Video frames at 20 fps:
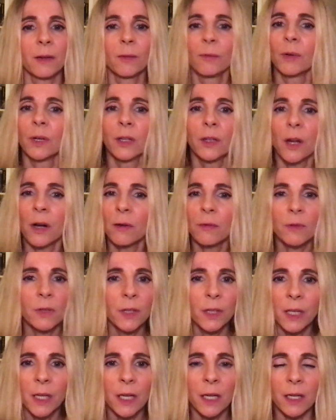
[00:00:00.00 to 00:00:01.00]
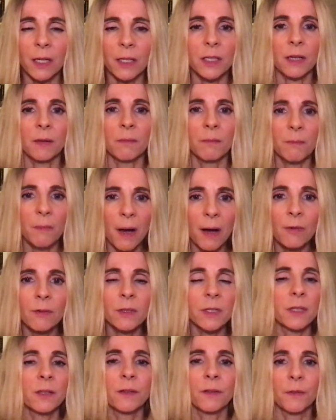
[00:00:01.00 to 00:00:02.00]
we don't need a
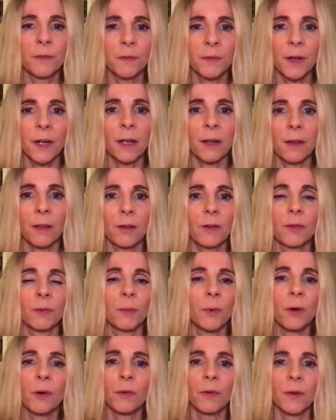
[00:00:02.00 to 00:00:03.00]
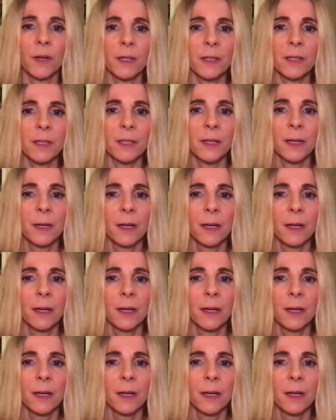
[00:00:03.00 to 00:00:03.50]
mountain of faith to move it.